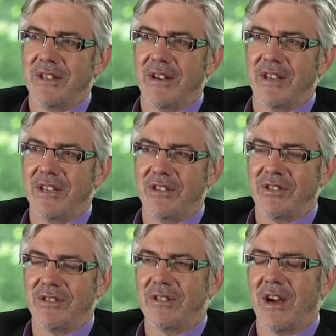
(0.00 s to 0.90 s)
I needed
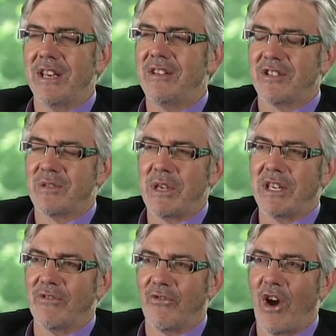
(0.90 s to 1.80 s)
to I needed to
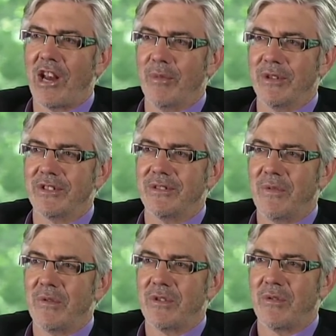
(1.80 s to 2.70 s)
speak in fragments.
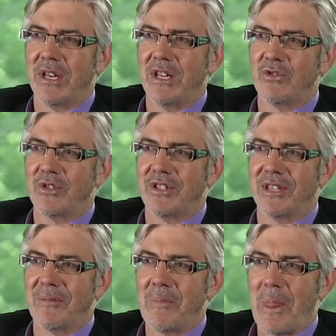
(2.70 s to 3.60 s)
It was a really
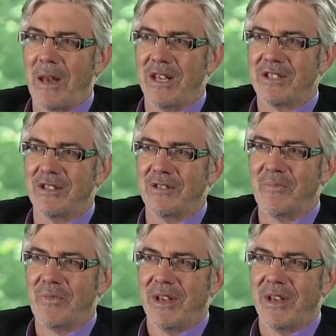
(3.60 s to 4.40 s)
interesting lesson.